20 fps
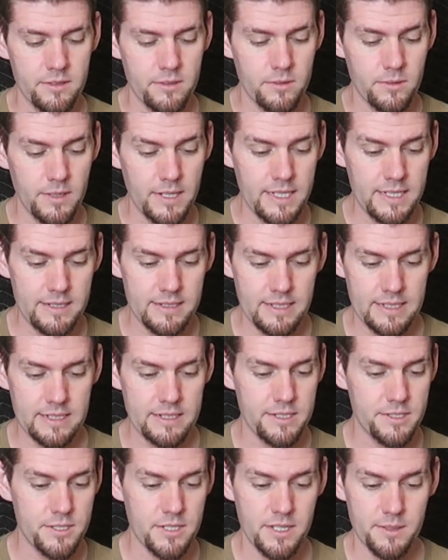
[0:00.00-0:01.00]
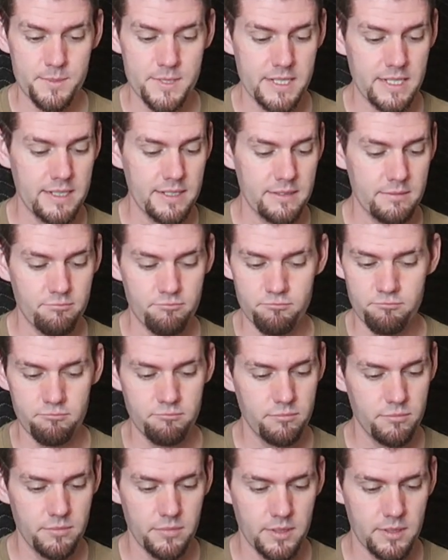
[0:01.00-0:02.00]
great in a job site.
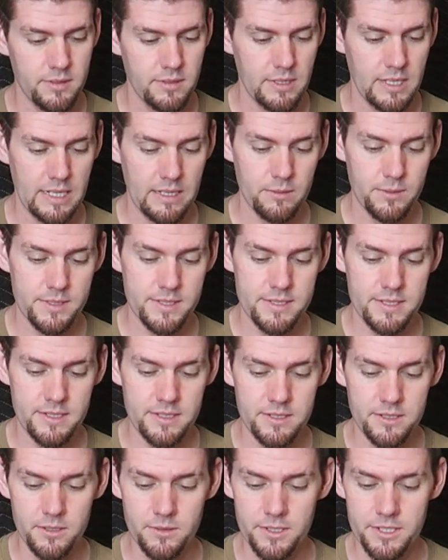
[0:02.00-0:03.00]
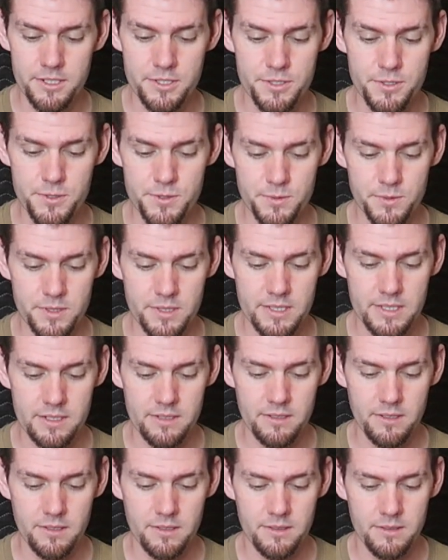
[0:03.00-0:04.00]
I would see no issues with it
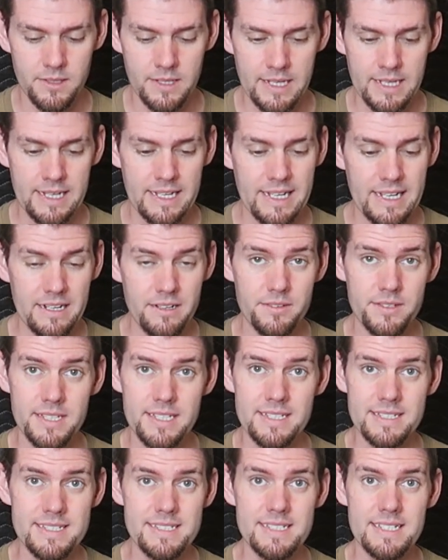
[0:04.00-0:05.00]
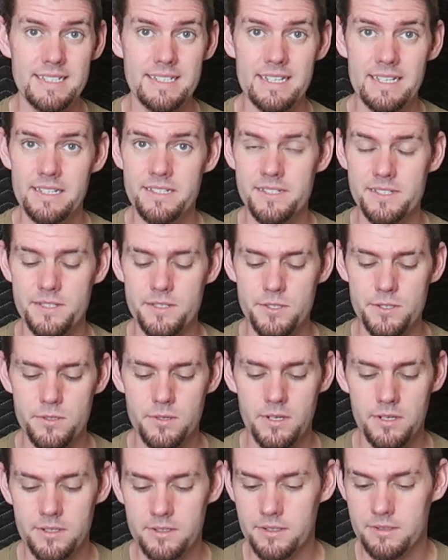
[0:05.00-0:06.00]
at all. Everything has stayed nice and
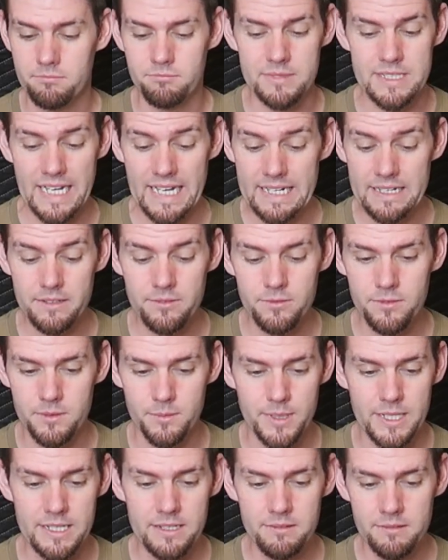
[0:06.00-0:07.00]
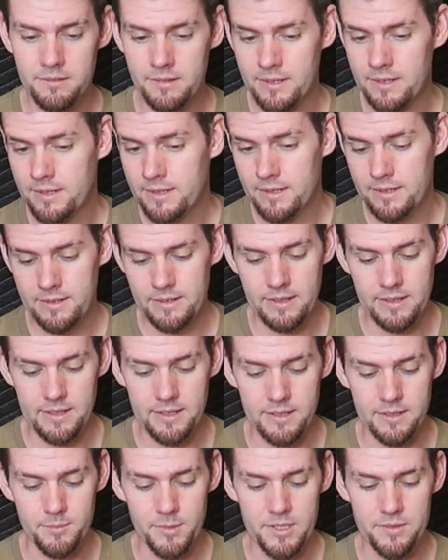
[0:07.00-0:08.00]
strong and tight for me.
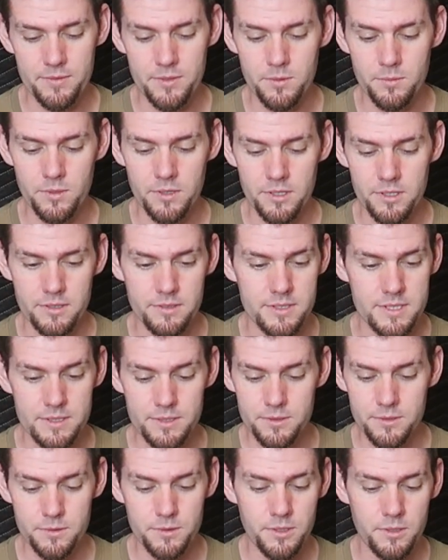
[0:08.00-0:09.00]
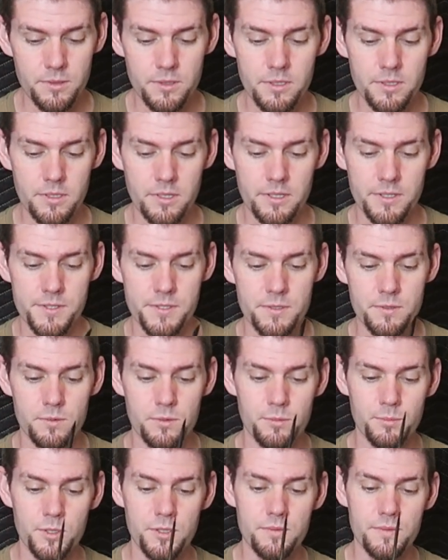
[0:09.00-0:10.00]
If you were to, you could also
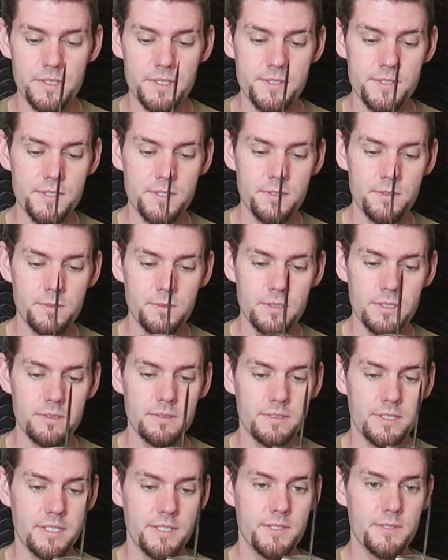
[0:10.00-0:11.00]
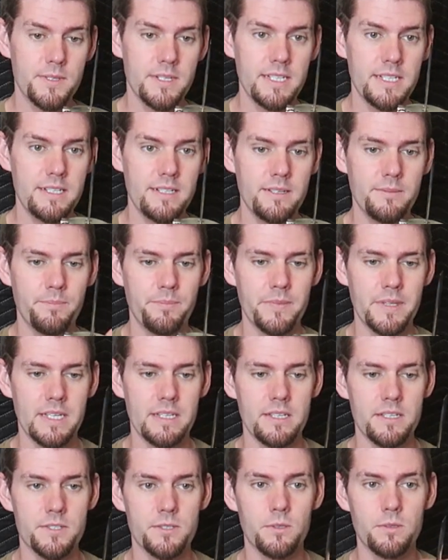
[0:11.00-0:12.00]
remove these two little nuts right here,
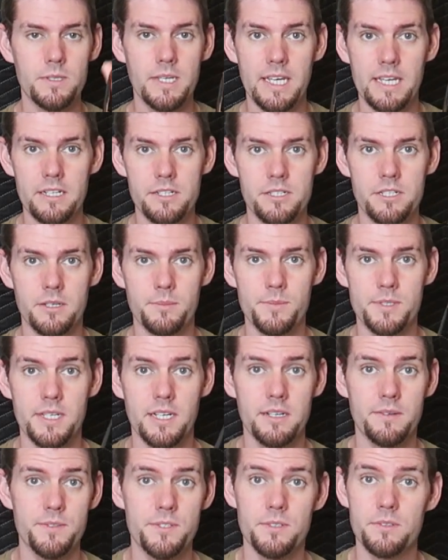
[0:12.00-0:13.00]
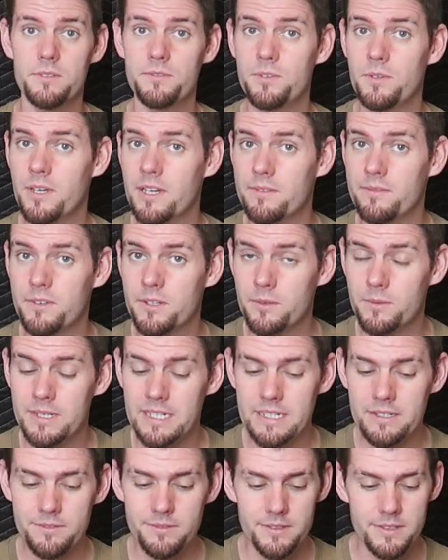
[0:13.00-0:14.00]
and this whole cage comes off. So if you have no
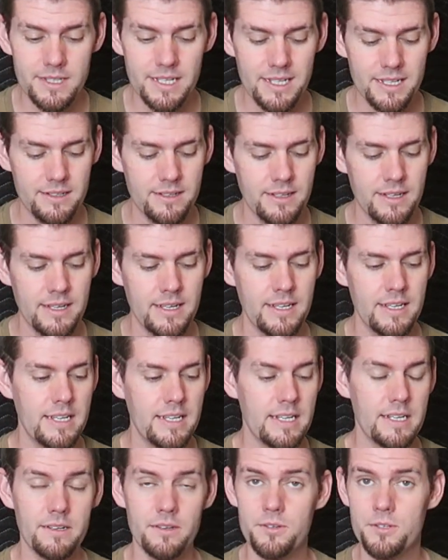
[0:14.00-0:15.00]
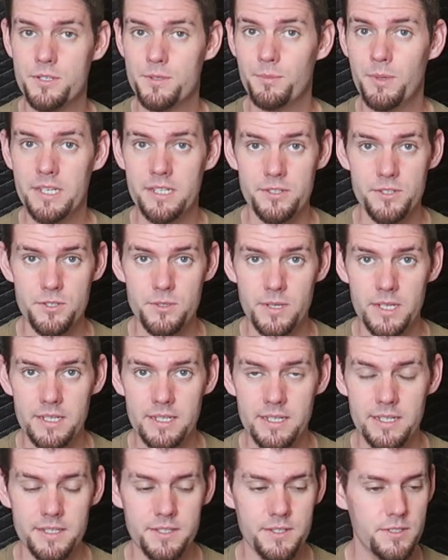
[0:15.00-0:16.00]
need for that, and you're just making
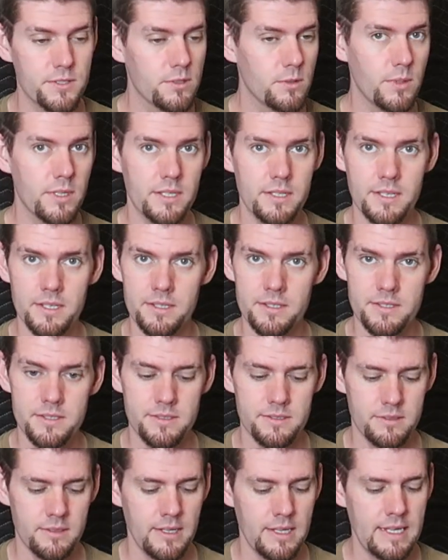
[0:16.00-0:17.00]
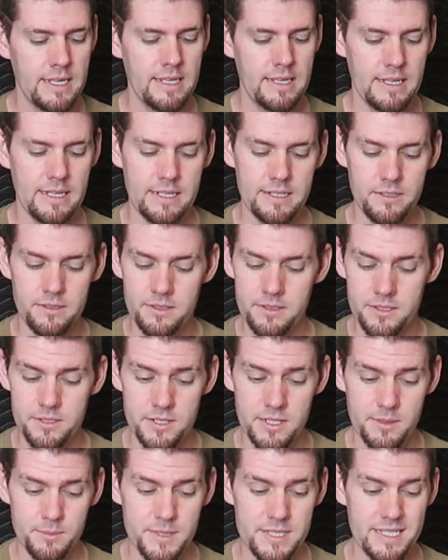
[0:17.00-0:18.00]
straight cuts, quick cuts, and you're on a
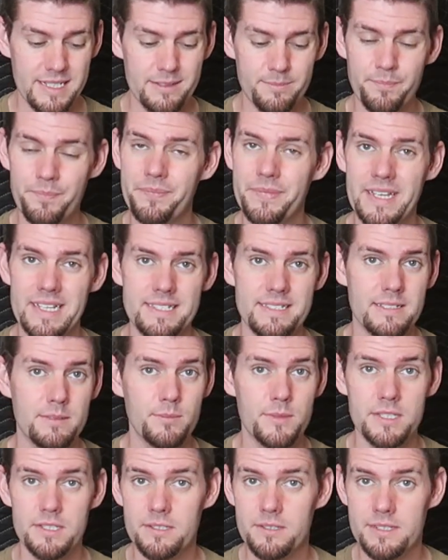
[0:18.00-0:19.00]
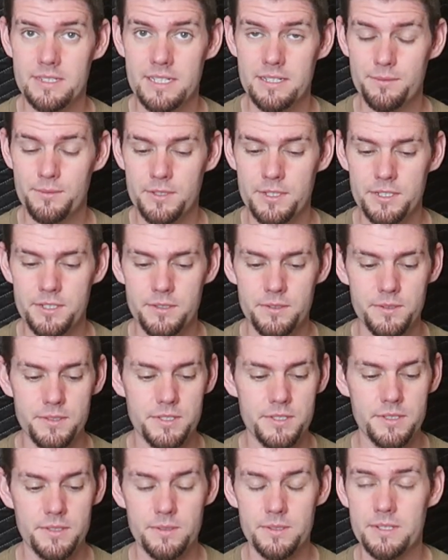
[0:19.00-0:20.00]
job site, that's something you can definitely do,
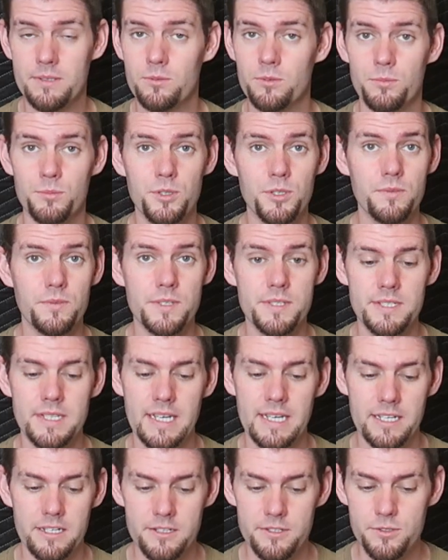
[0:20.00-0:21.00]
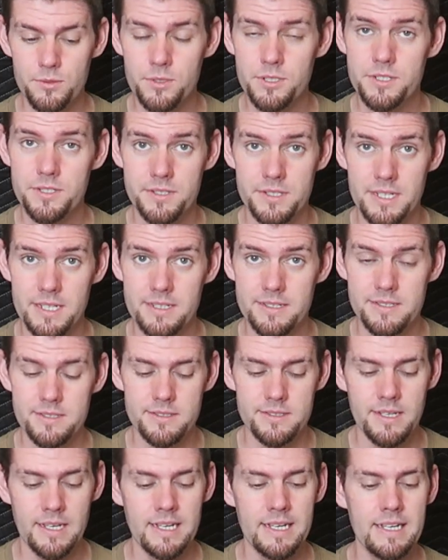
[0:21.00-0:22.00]
is you can remove this cage, which is nice.
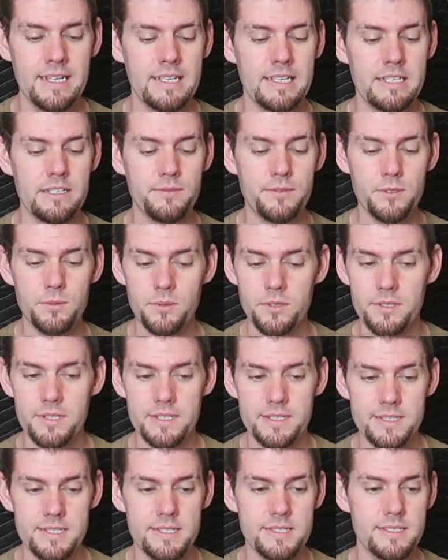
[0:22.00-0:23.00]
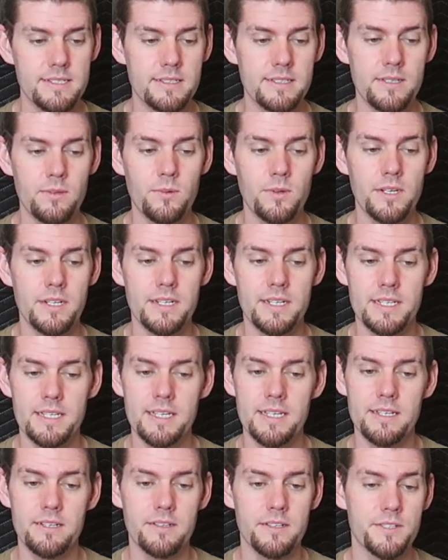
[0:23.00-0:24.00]
If you were consistently wanting to
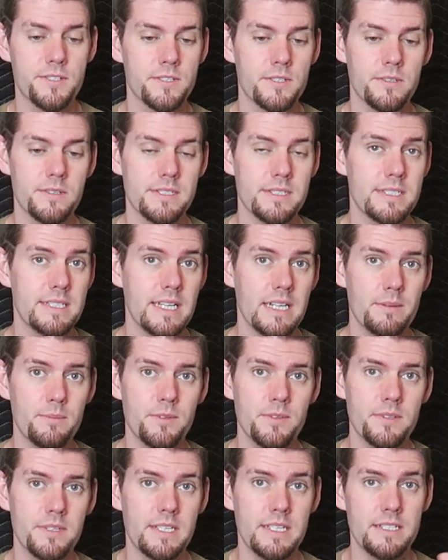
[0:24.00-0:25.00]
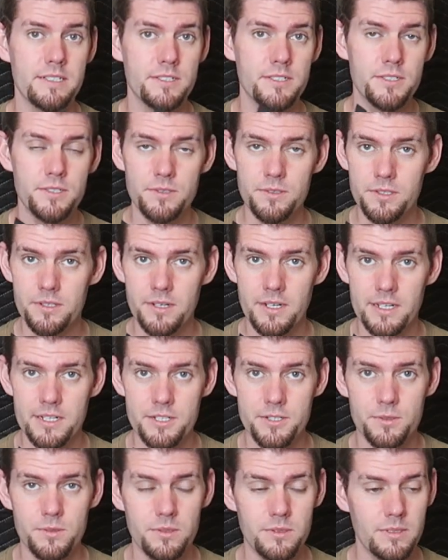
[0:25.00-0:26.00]
cut a certain depth into your
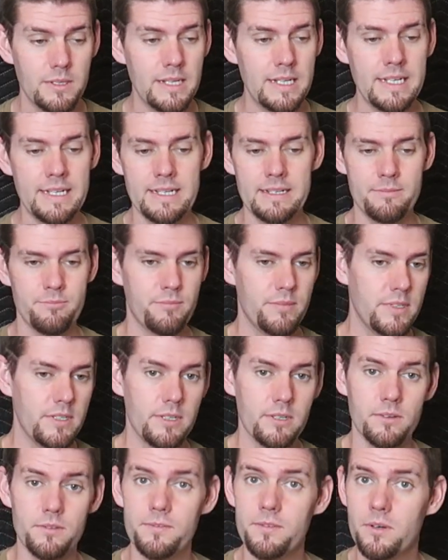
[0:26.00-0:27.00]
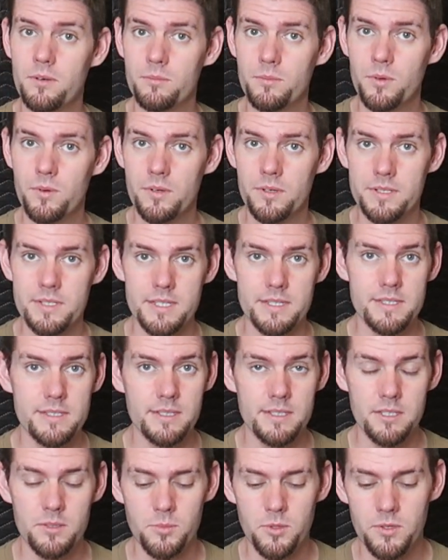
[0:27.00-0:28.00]
actual, foam boards,
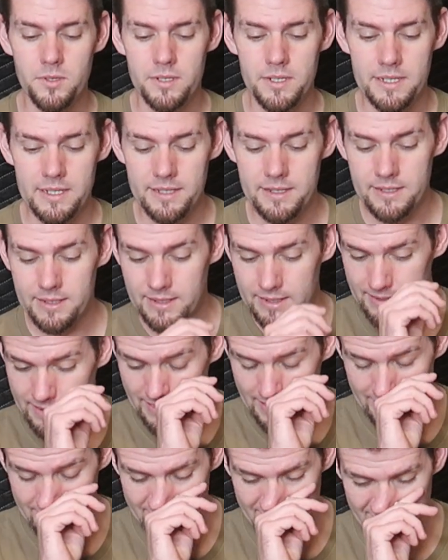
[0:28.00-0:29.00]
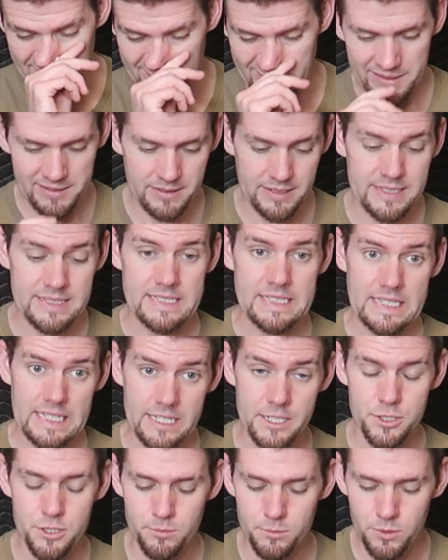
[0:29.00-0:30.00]
insulator board, anything like that,
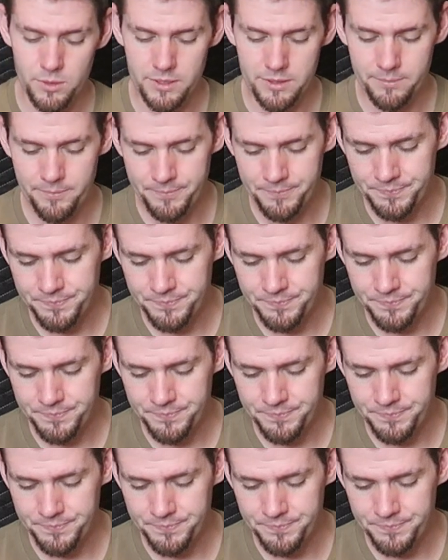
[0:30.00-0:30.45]
insulation board,